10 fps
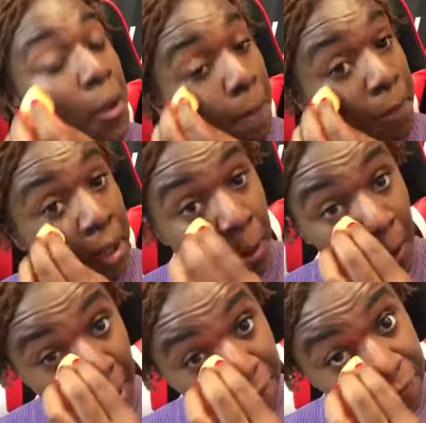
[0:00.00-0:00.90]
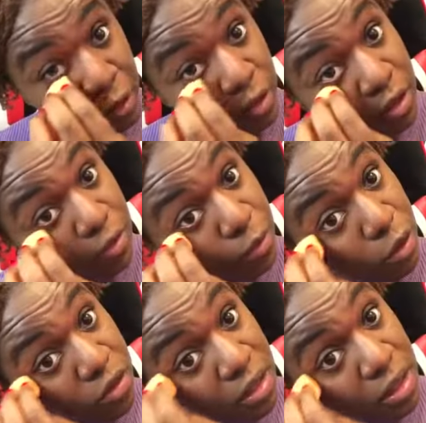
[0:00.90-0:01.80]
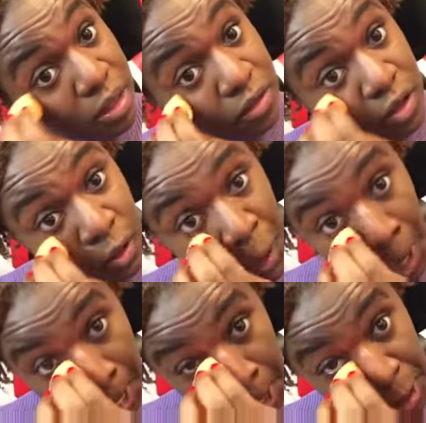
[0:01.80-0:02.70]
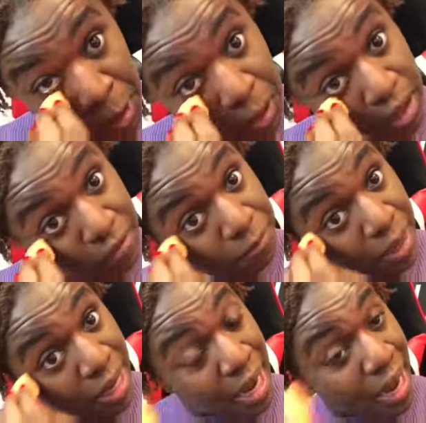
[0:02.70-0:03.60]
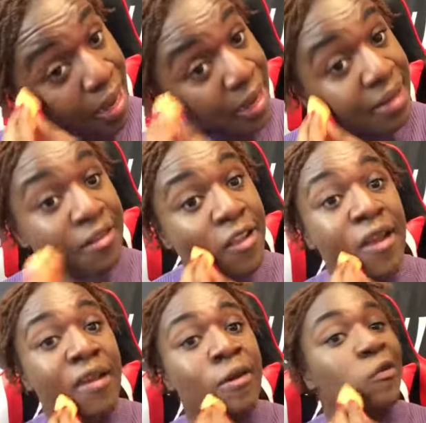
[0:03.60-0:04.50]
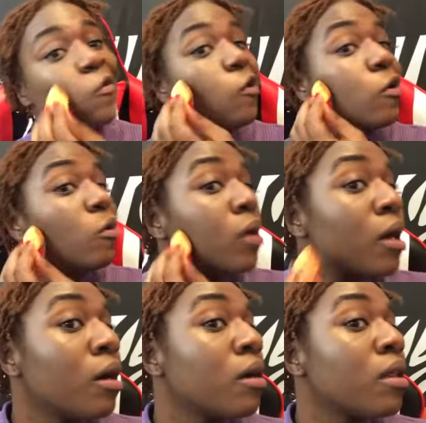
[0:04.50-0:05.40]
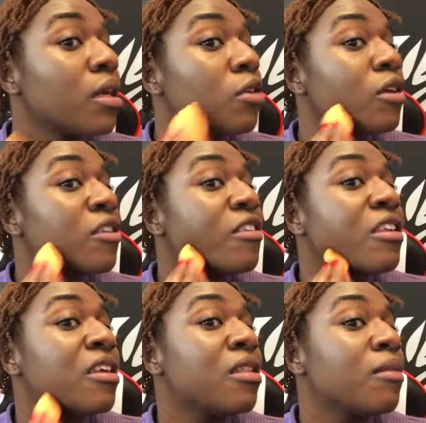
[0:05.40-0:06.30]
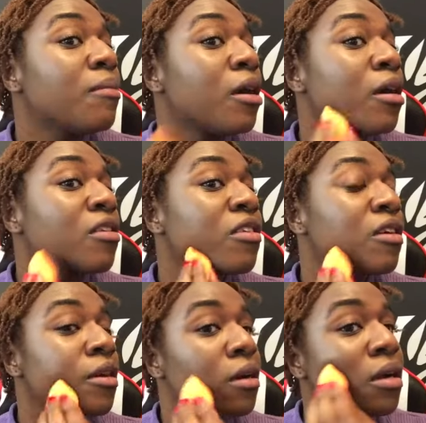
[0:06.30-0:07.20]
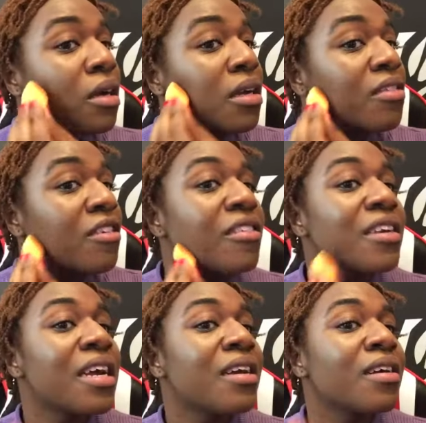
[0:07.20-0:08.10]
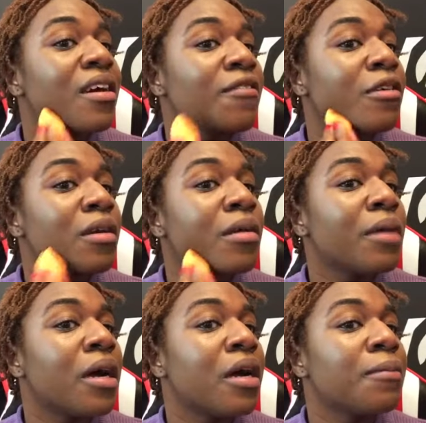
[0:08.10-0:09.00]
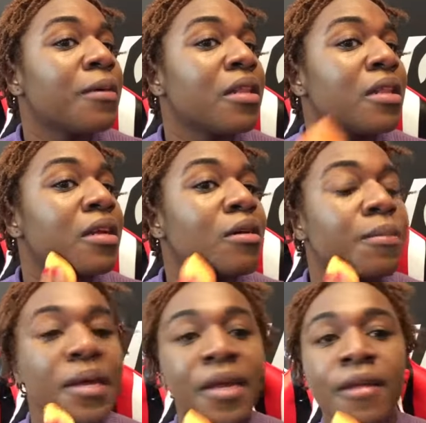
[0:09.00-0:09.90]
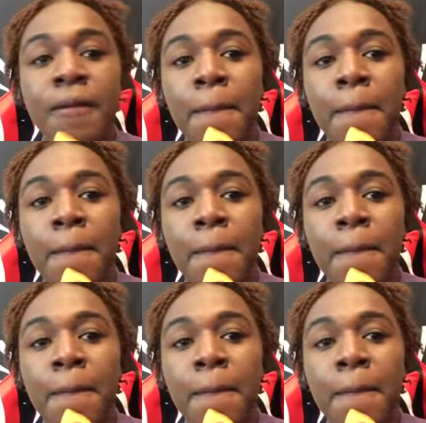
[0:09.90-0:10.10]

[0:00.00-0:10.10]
But I focus most of the concealer underneath my eyes and where, like, you can see the marks here, just to kind of cover them up a little bit.